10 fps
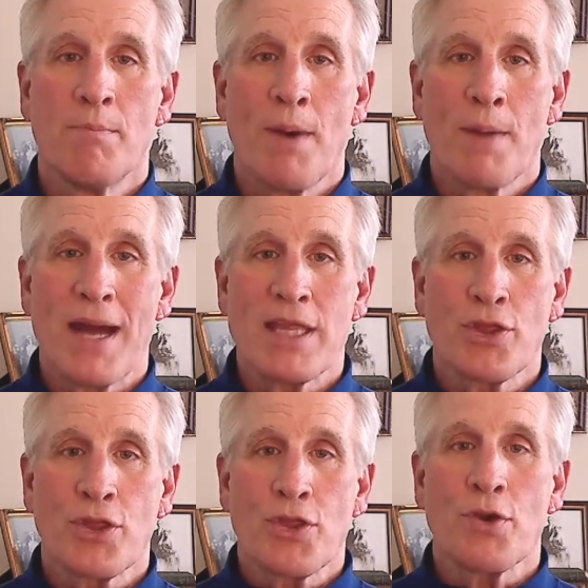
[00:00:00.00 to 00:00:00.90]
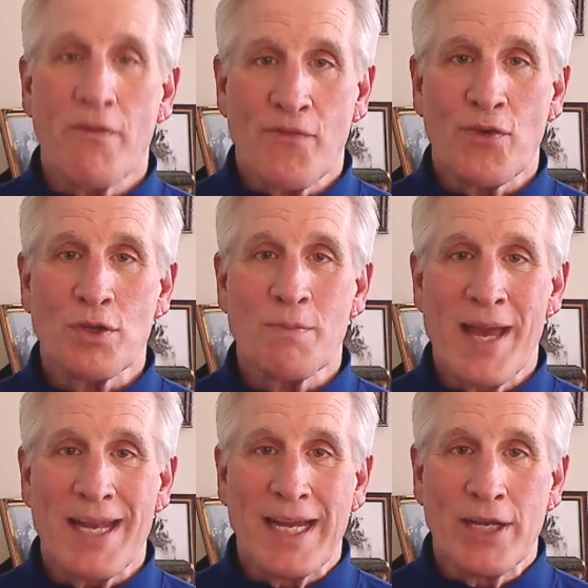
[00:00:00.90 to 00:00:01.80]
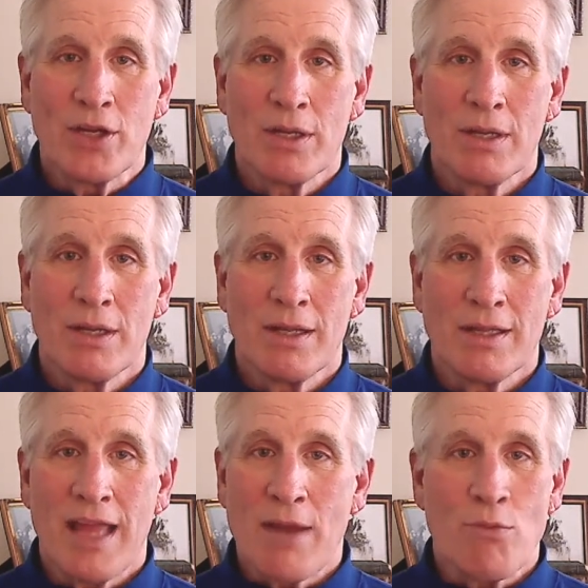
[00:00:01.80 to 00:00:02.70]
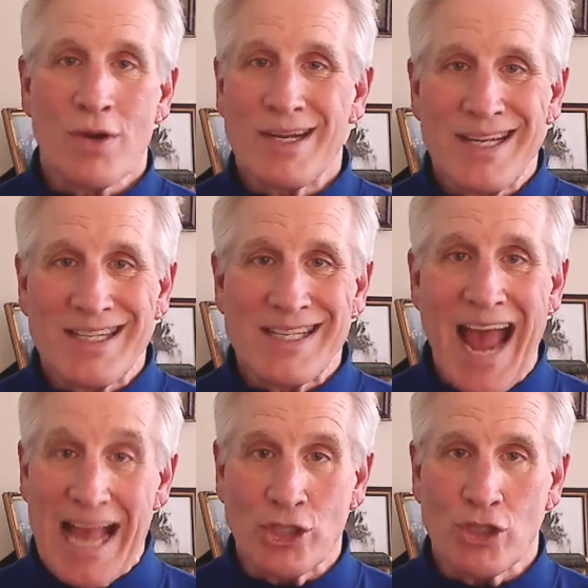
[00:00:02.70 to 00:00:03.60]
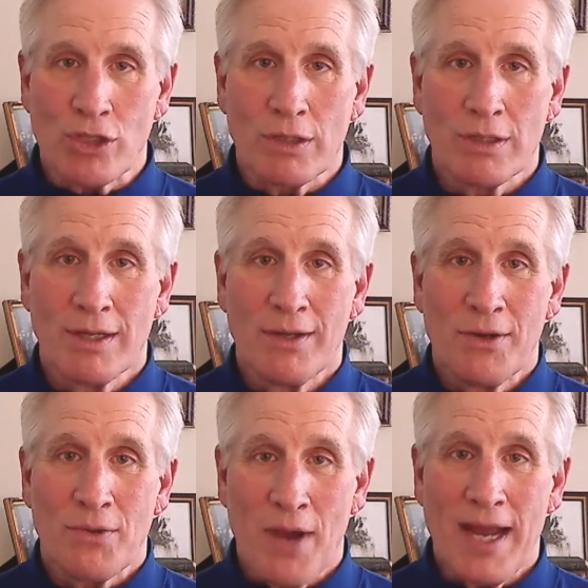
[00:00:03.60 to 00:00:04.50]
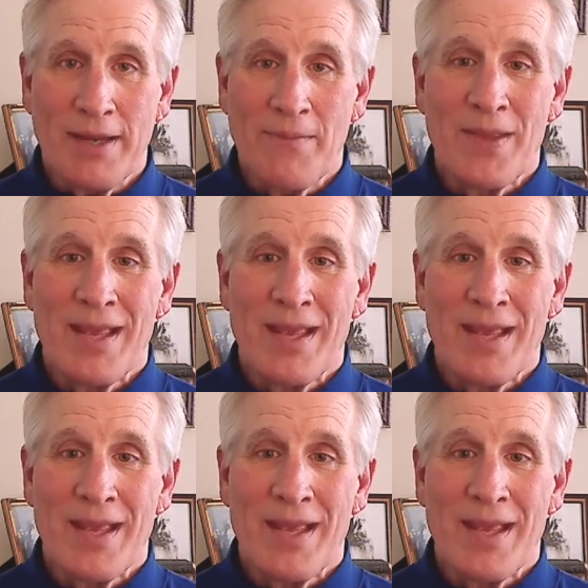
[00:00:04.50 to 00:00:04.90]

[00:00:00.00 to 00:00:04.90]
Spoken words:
But by the 31st minute, they were a disaster, right?